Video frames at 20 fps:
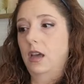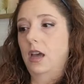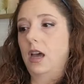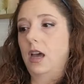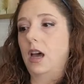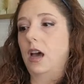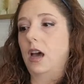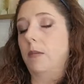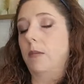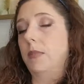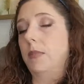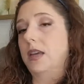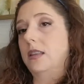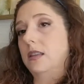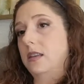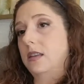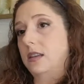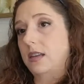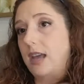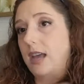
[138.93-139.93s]
And
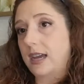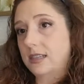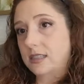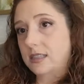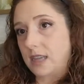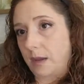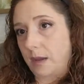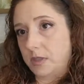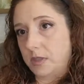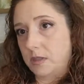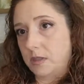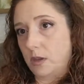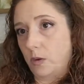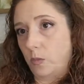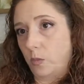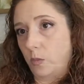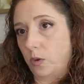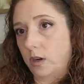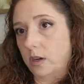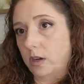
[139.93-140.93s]
then next
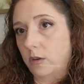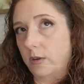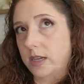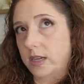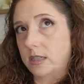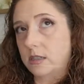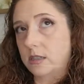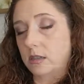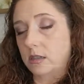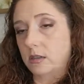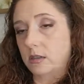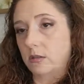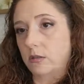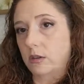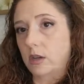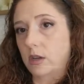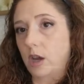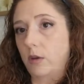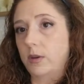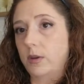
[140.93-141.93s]
episode, we need to
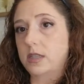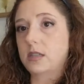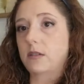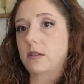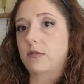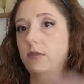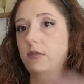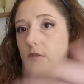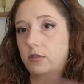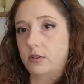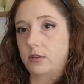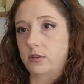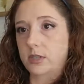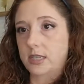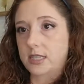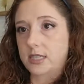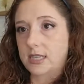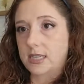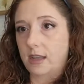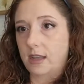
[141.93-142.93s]
go into further
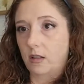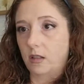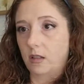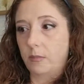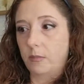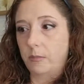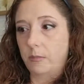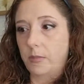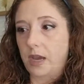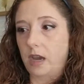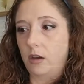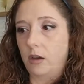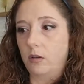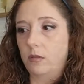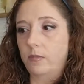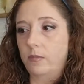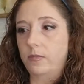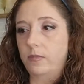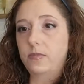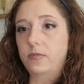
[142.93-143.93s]
detail
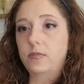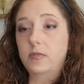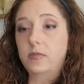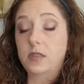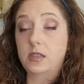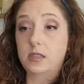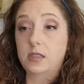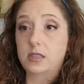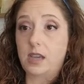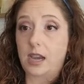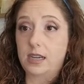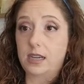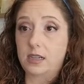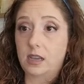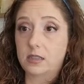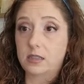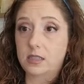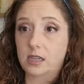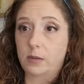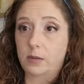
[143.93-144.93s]
about the
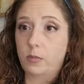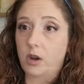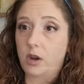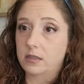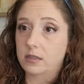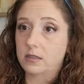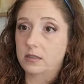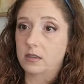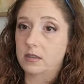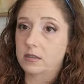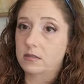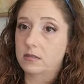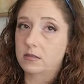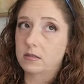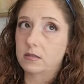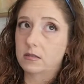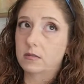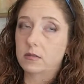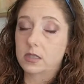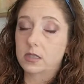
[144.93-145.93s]
diagnostic
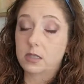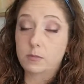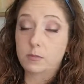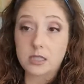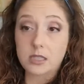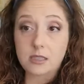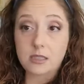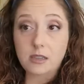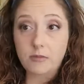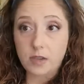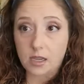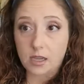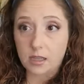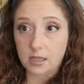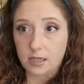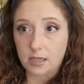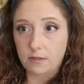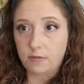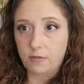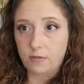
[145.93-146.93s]
process
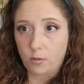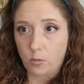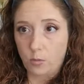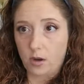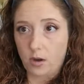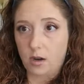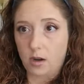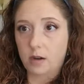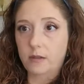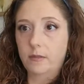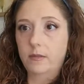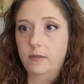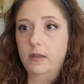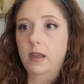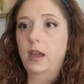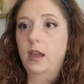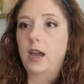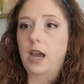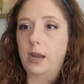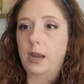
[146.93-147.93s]
specifically for
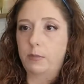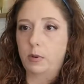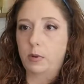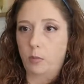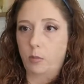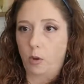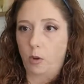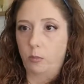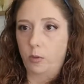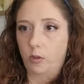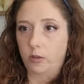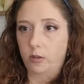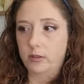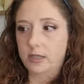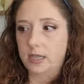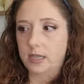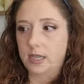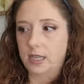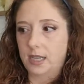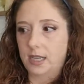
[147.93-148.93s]
hypermobile
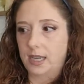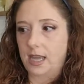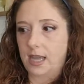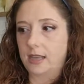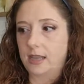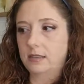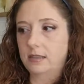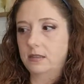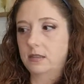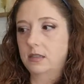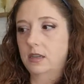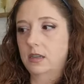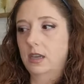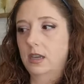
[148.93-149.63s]
EDS.